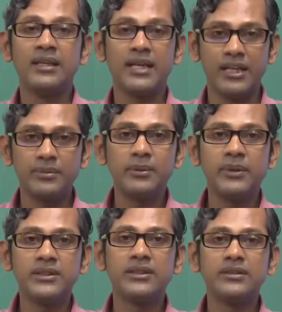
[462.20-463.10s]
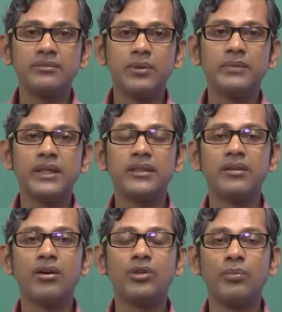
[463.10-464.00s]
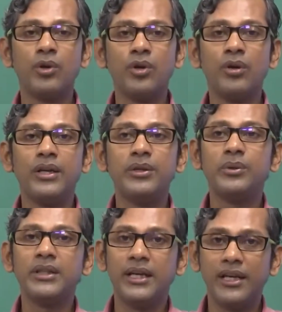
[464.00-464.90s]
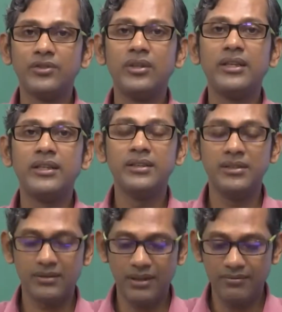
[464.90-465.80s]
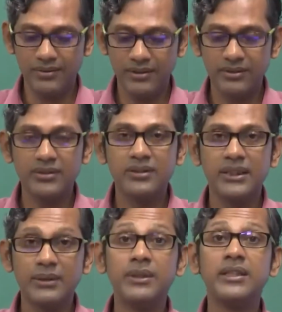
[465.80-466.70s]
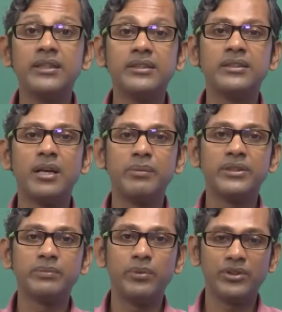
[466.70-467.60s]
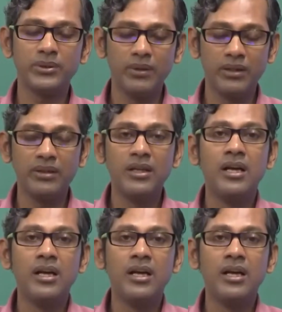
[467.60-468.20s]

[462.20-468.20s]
transformation from tetragonal to monoclinic, we can actually increase the toughness, even increase the toughness possible,